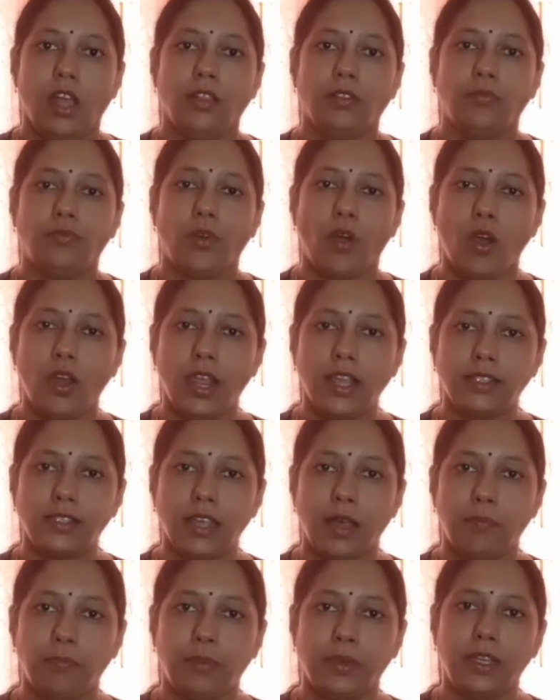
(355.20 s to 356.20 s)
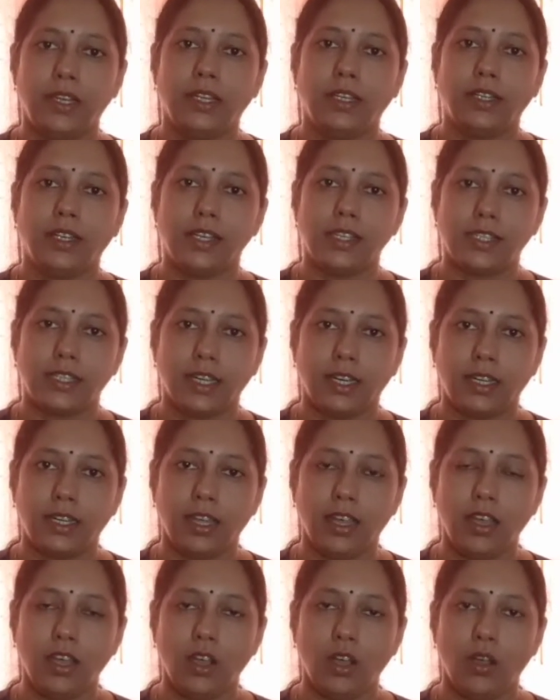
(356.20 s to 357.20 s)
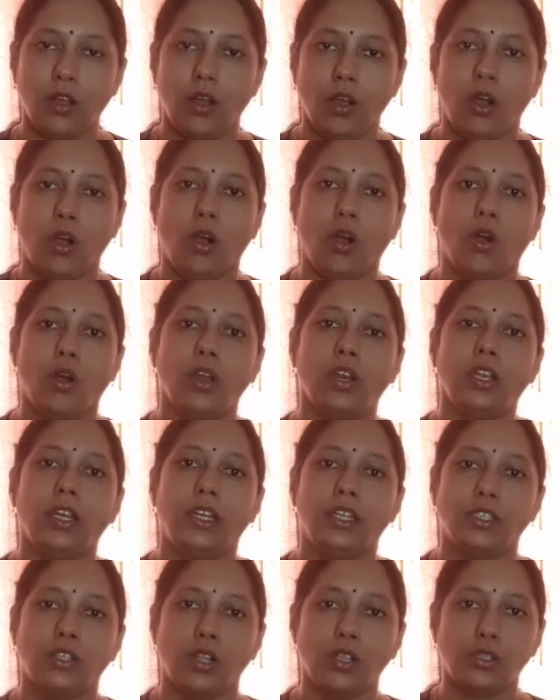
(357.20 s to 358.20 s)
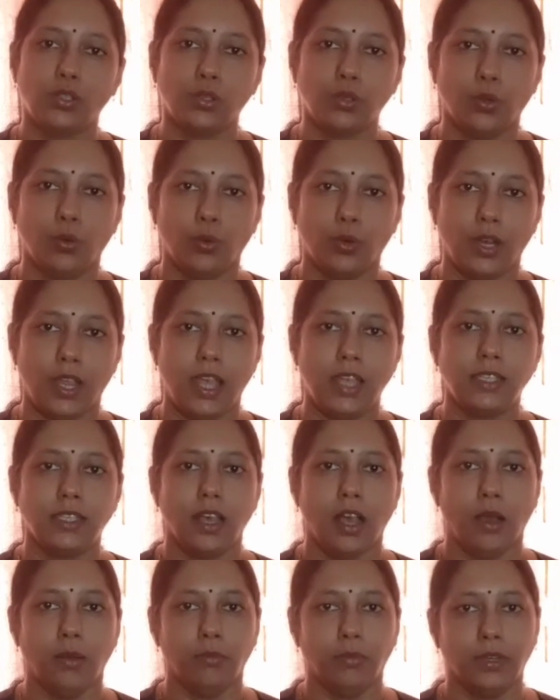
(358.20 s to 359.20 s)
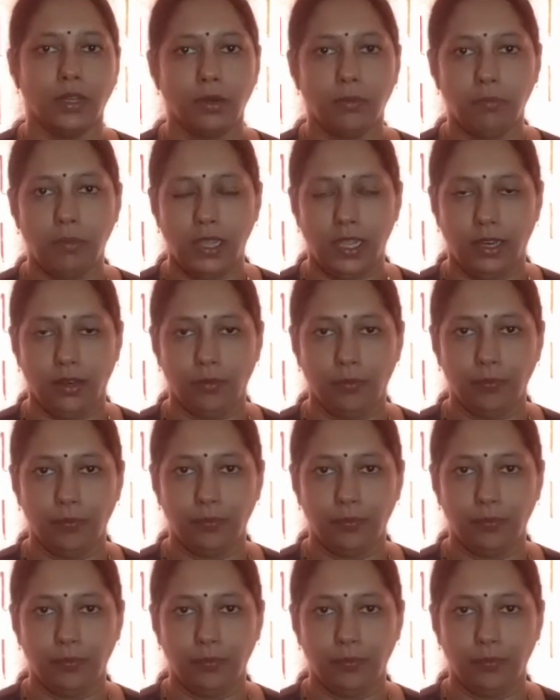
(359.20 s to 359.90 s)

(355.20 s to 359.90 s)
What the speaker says: For example, cascata, or it is also known as amar whale.